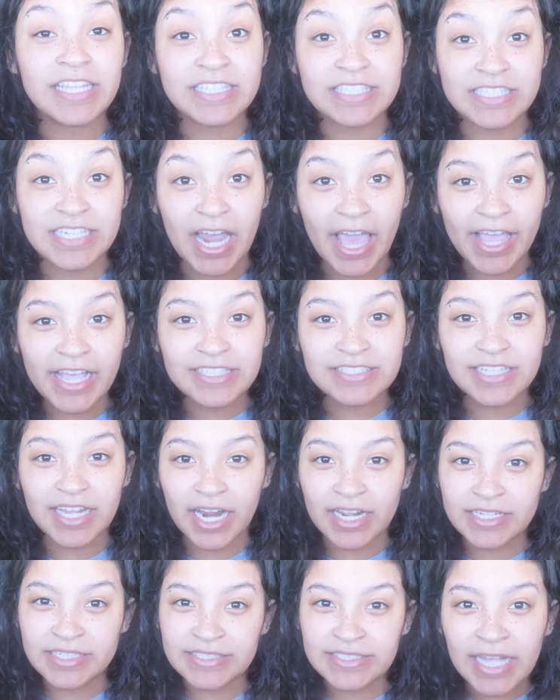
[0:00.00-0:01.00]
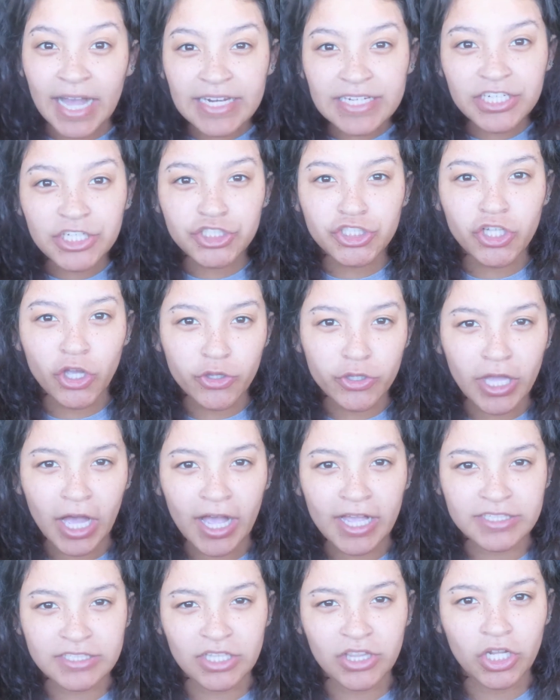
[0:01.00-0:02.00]
snakes, and I decided to show you
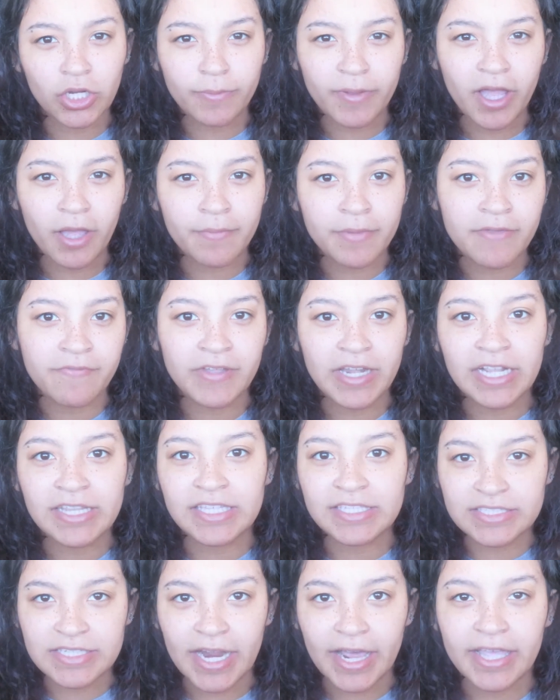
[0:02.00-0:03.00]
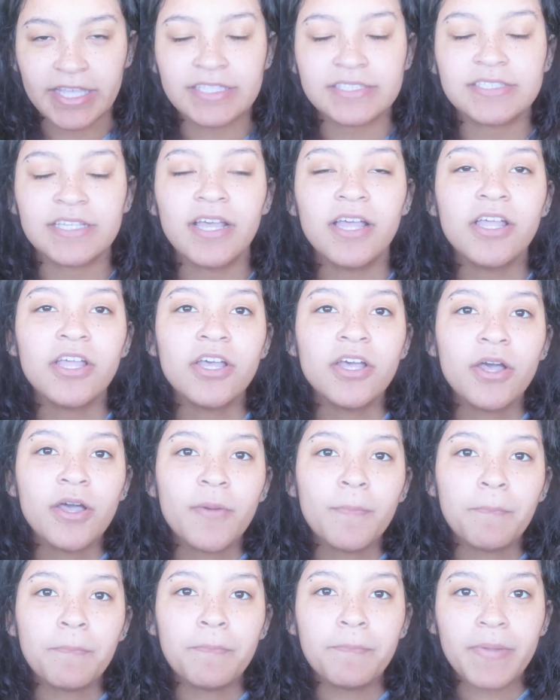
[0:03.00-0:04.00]
guys a little bit of me feeding the snakes.
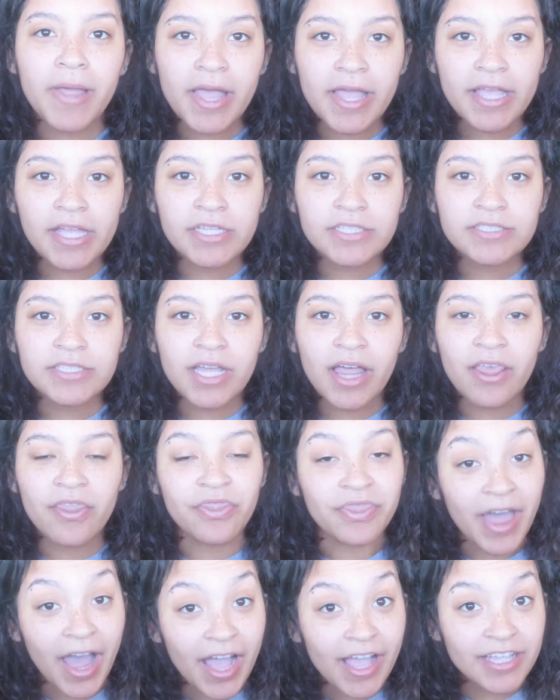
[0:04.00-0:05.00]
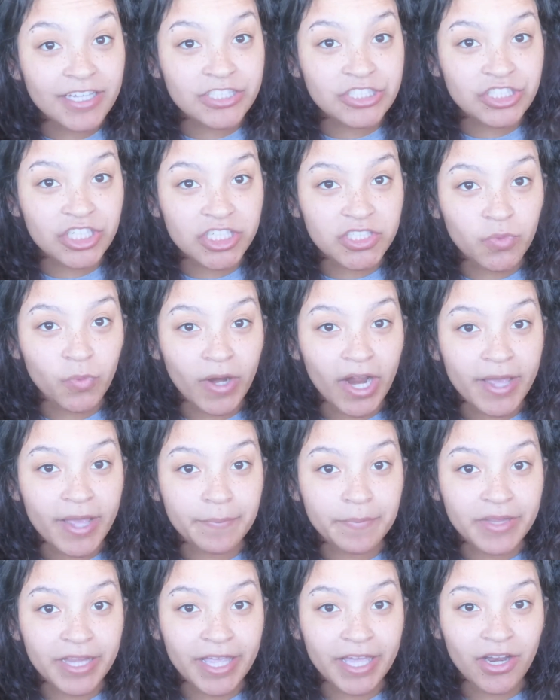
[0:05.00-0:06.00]
But that is just what
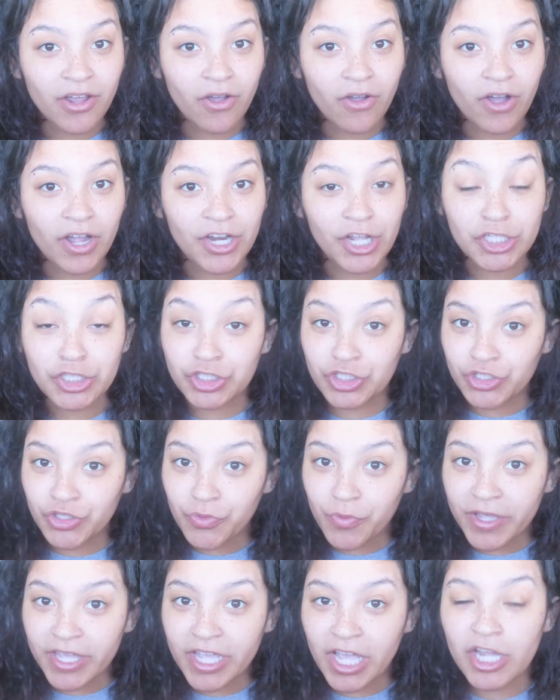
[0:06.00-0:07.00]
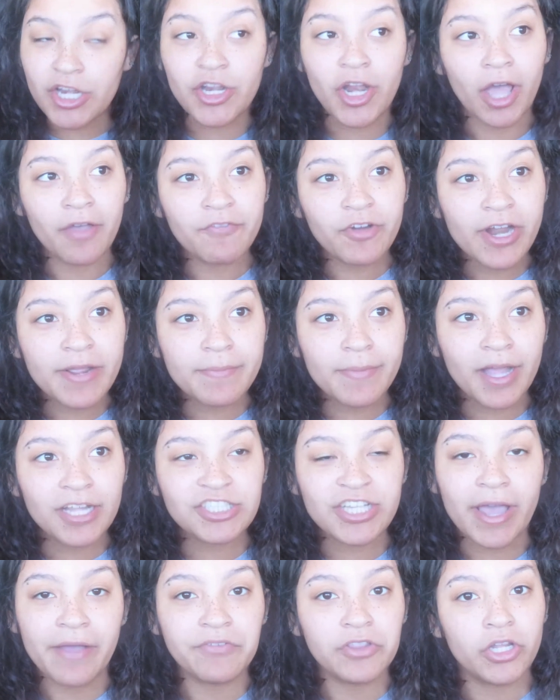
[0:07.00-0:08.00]
I plan on doing. Not very
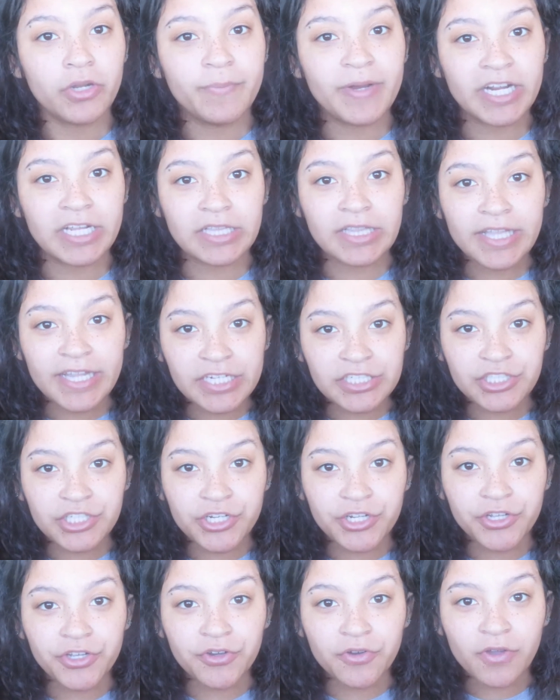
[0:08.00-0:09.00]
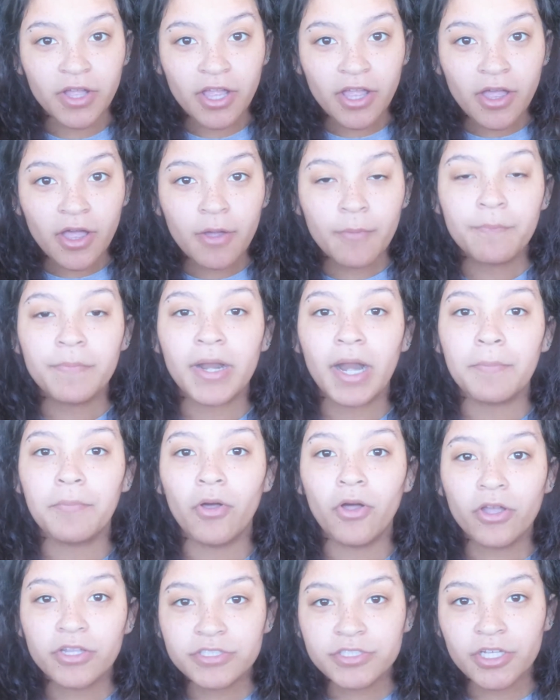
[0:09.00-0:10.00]
much. I have a little bit of cleaning to do, but
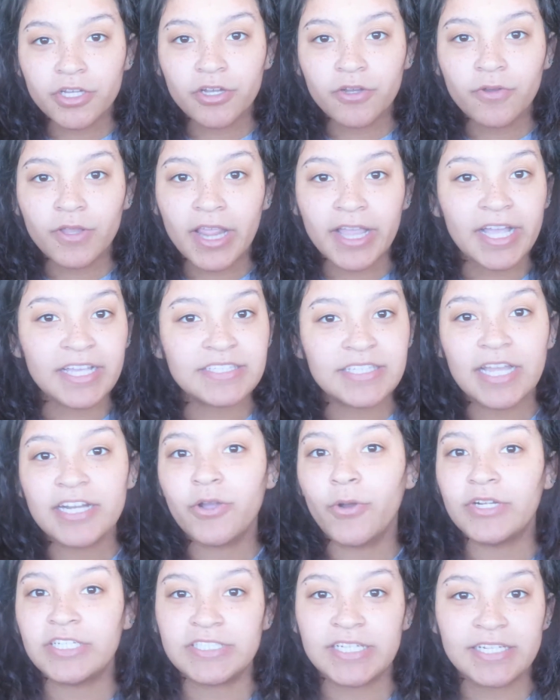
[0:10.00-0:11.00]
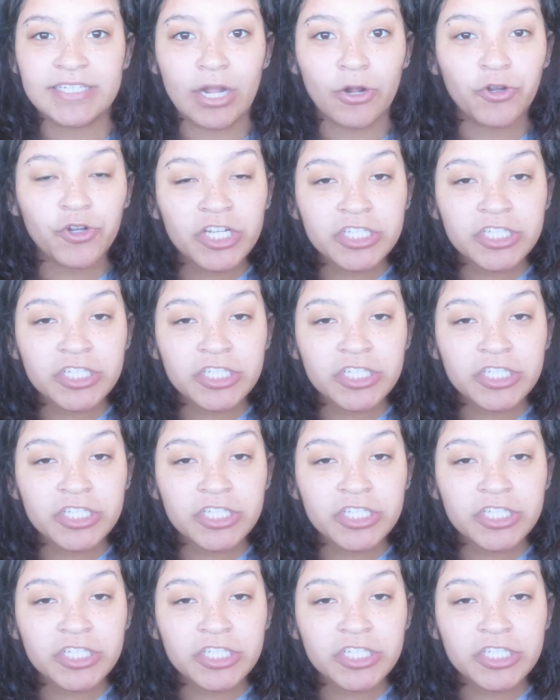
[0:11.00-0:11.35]
I'm also, like I said, going to take down